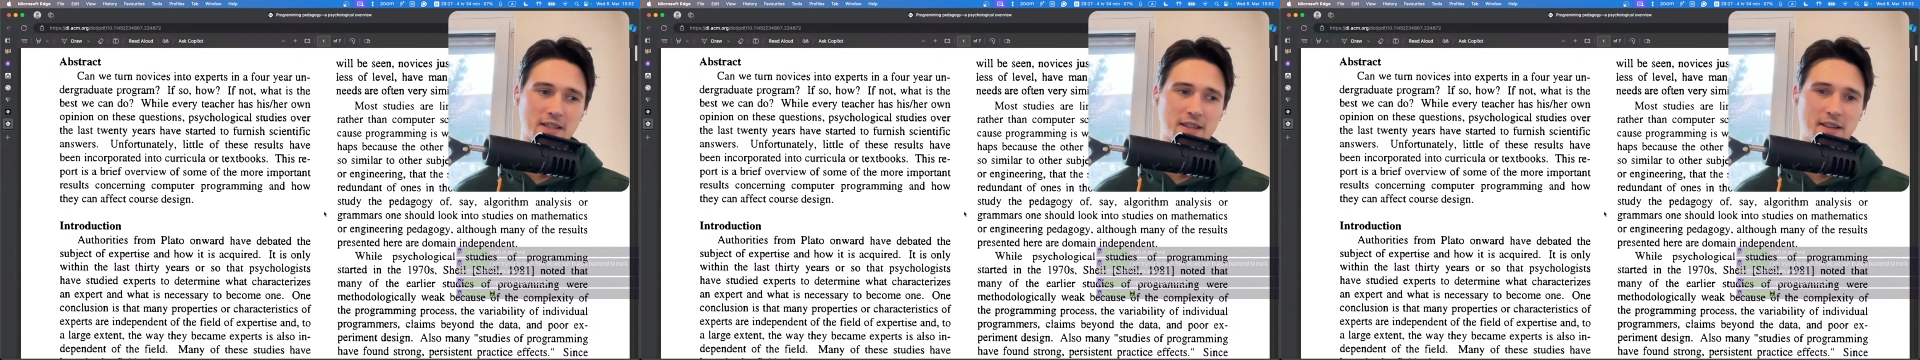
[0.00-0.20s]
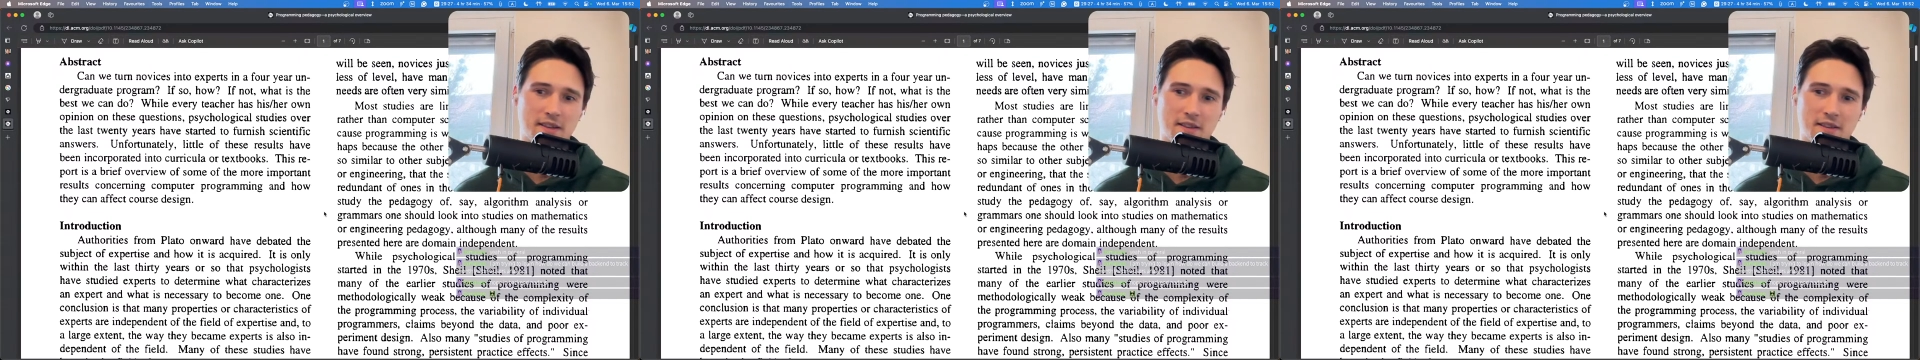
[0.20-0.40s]

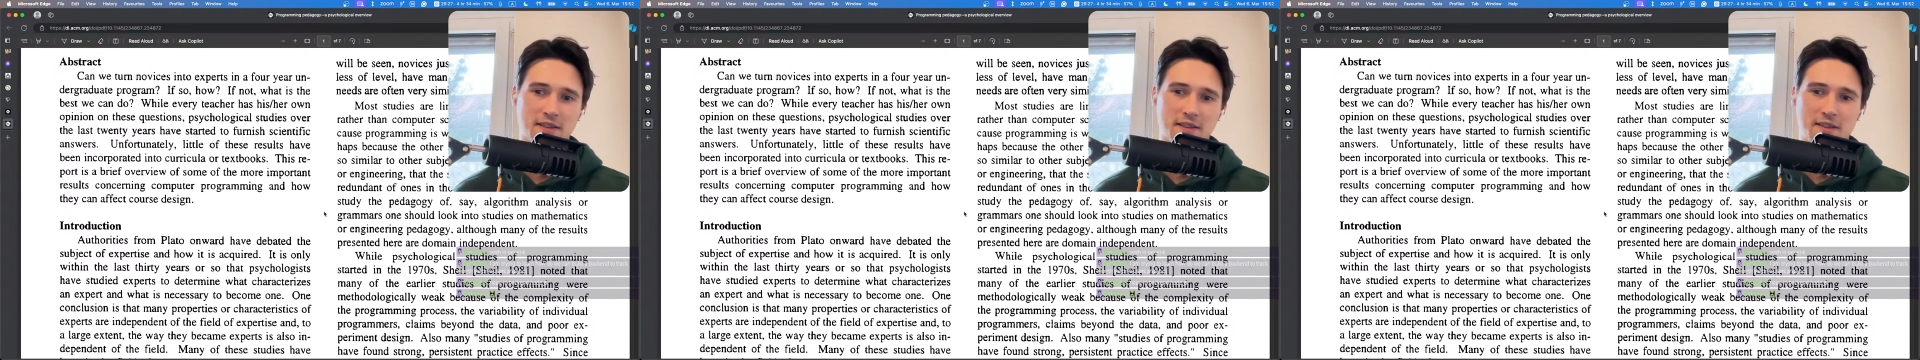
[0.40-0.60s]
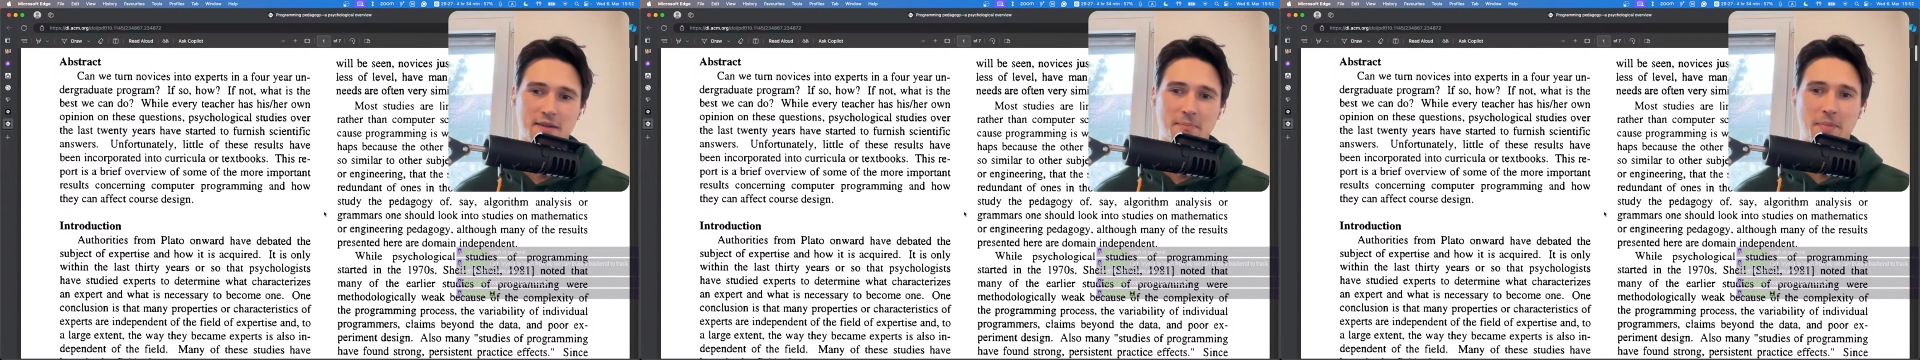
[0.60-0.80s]
the
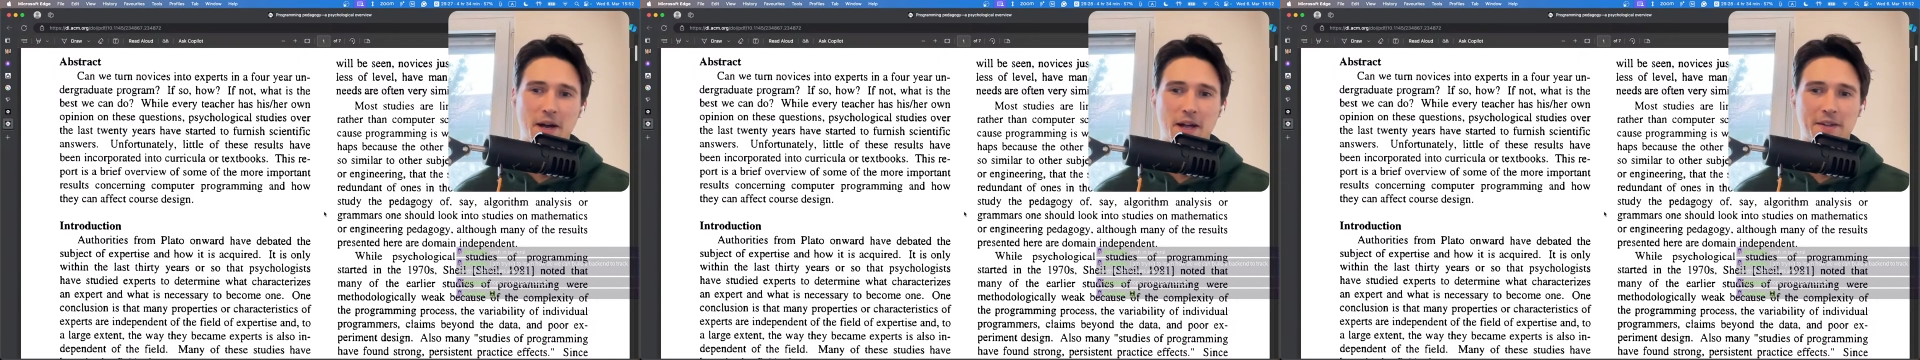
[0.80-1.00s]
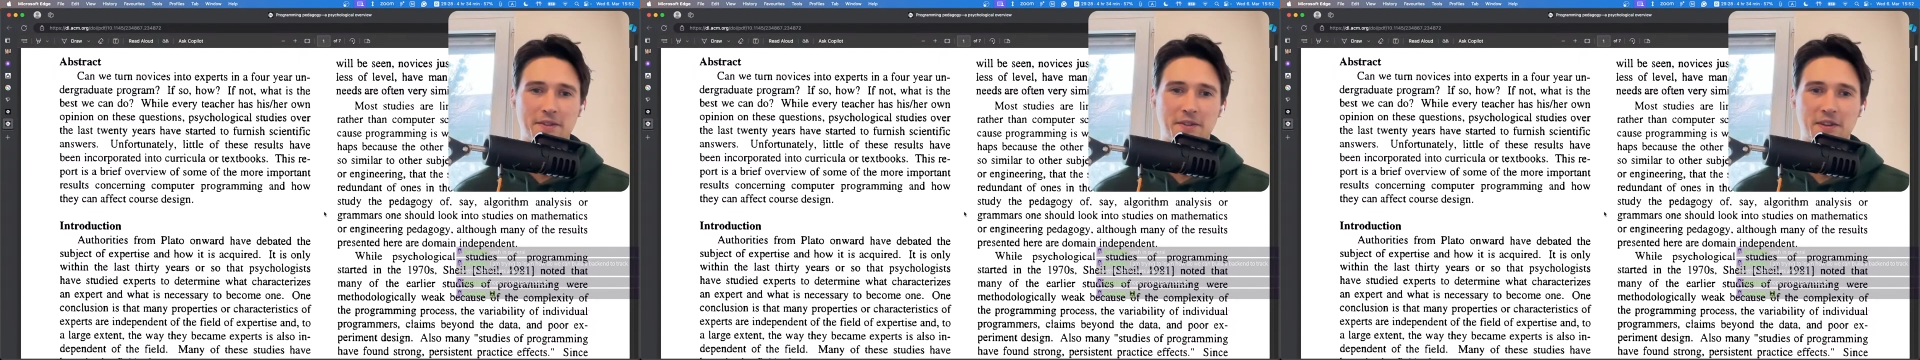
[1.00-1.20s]
the
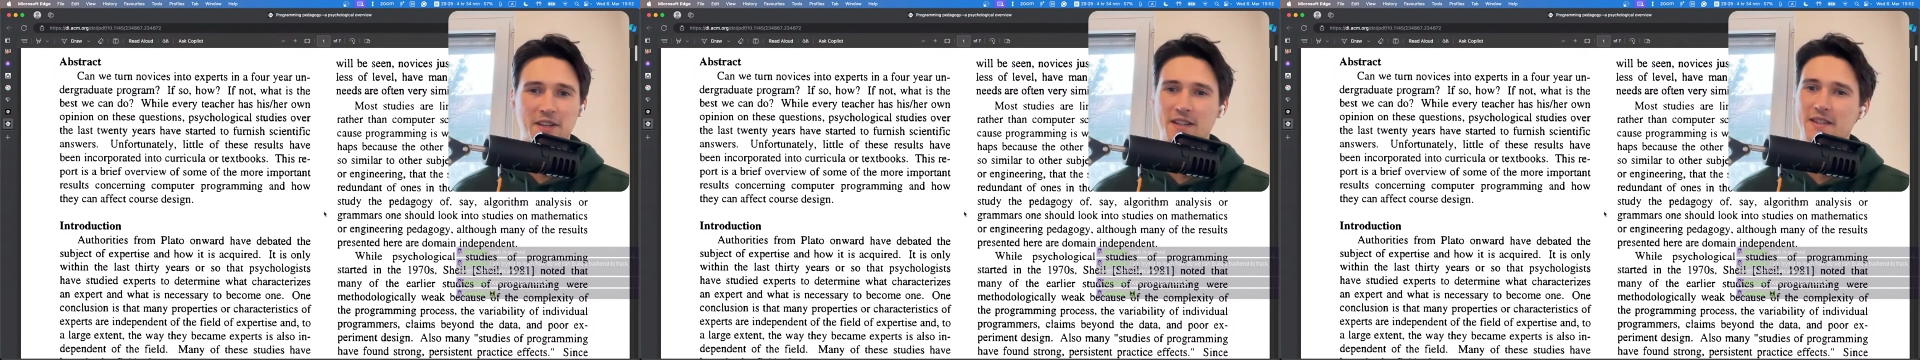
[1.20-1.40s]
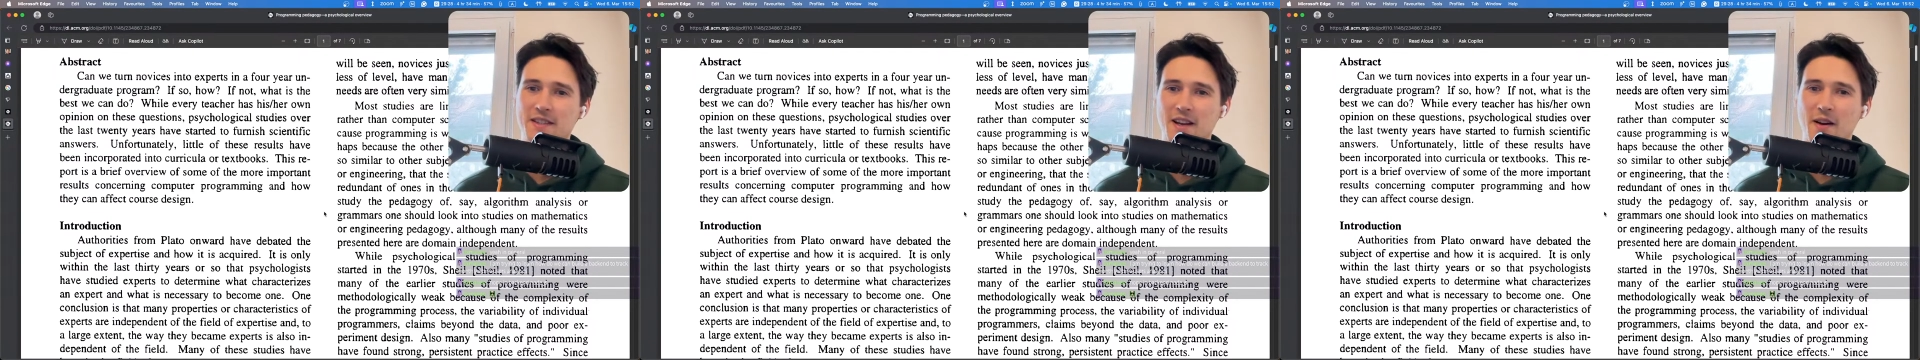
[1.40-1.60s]
better
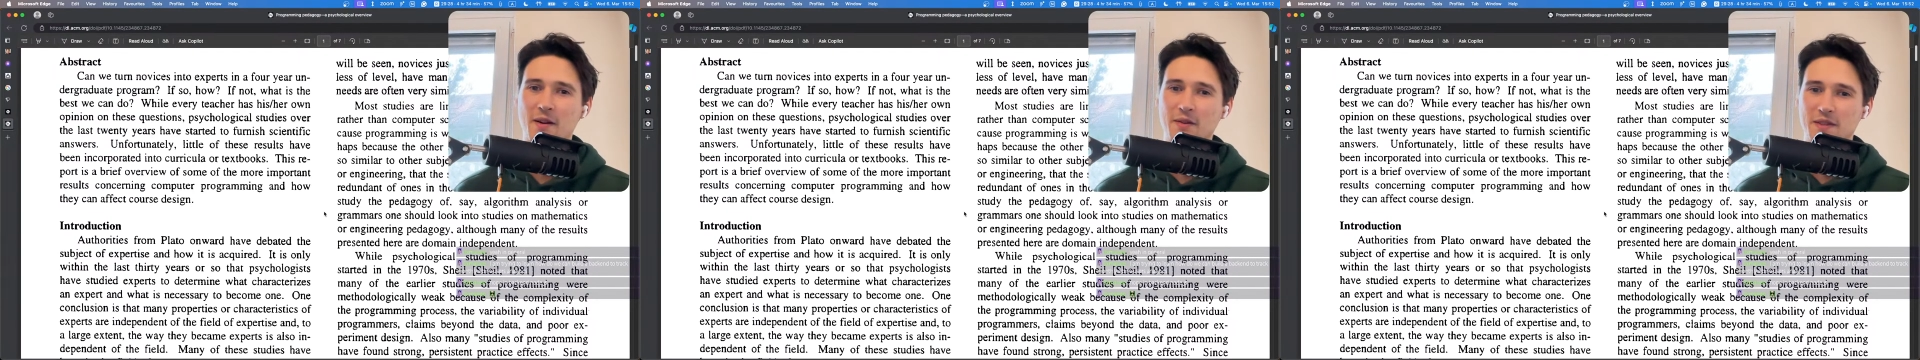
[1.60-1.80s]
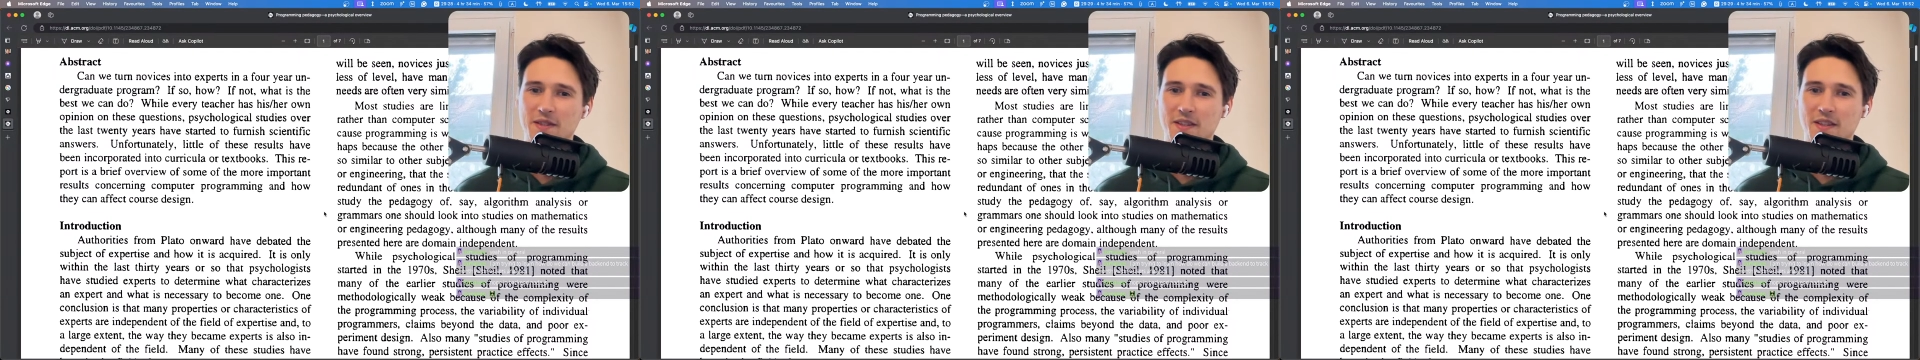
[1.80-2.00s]
it
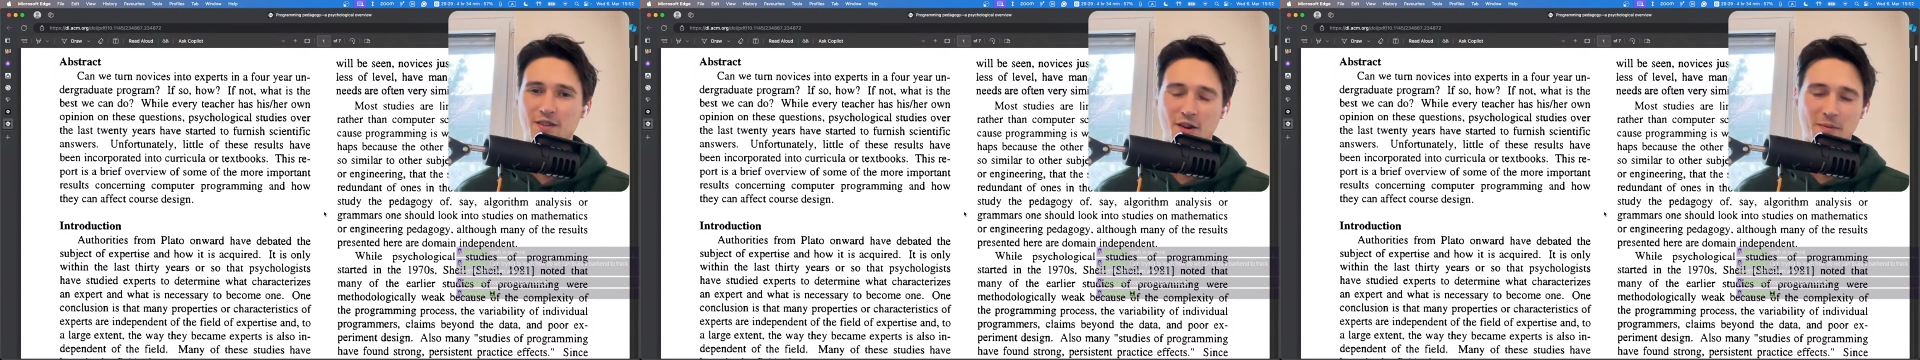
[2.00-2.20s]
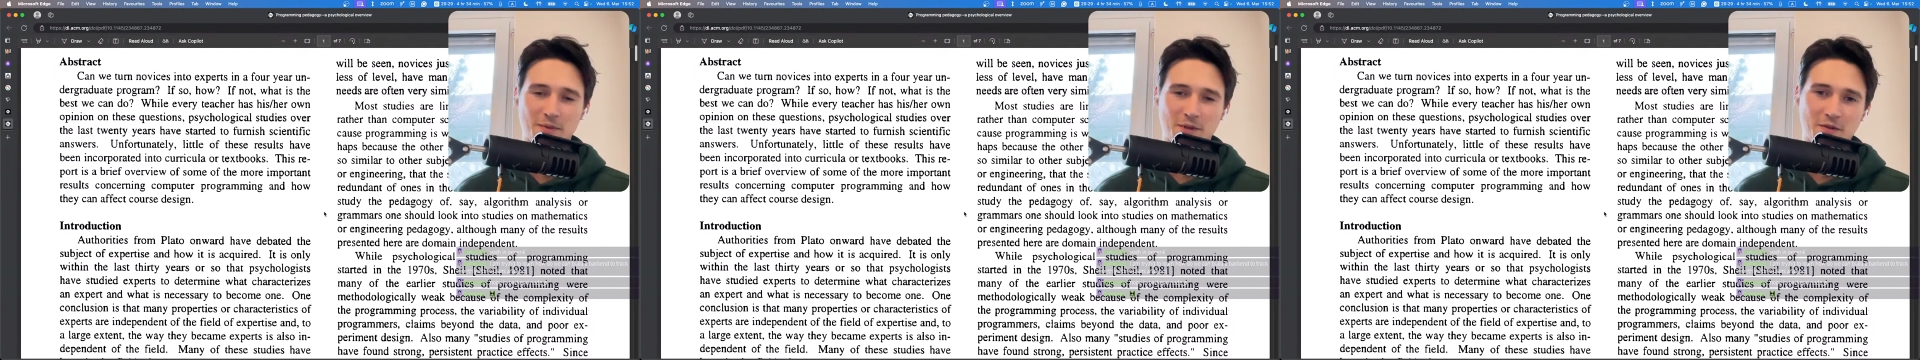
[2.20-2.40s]
sounds in
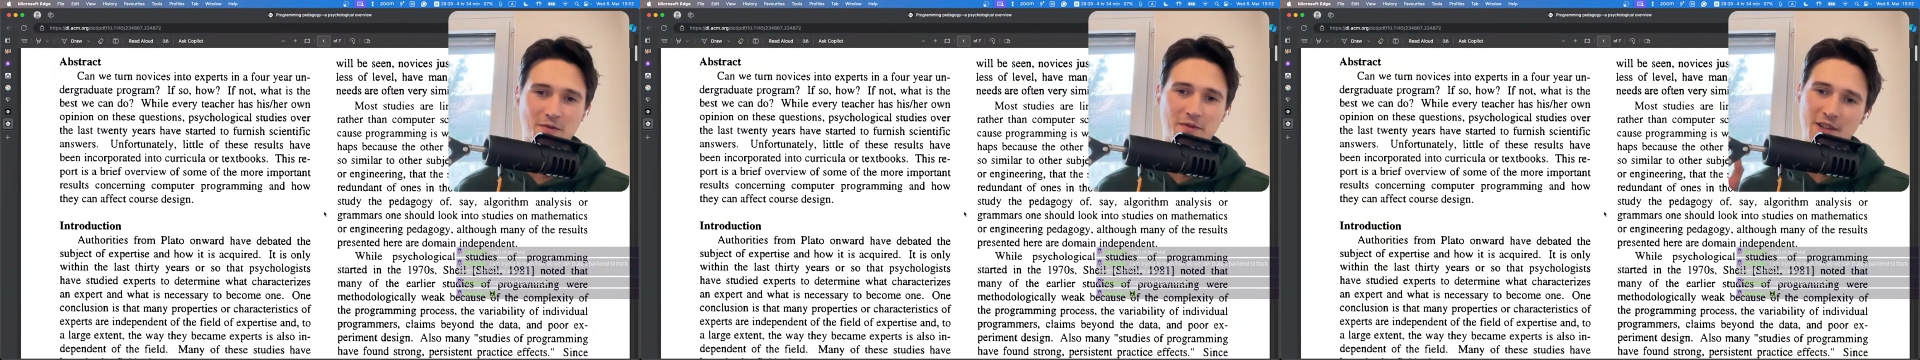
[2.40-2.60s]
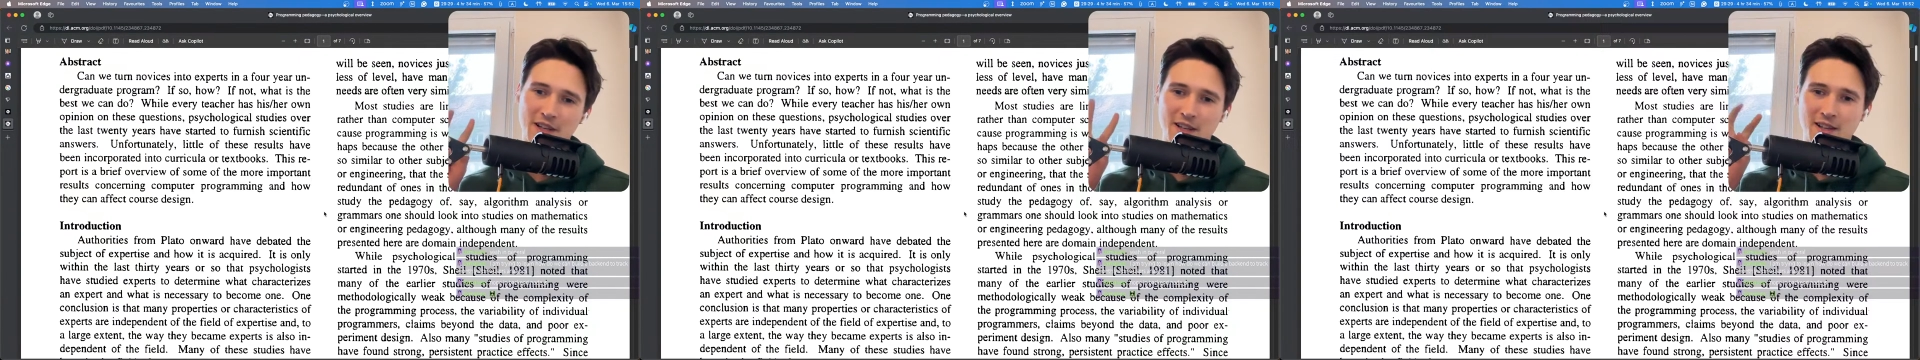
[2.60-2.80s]
terms of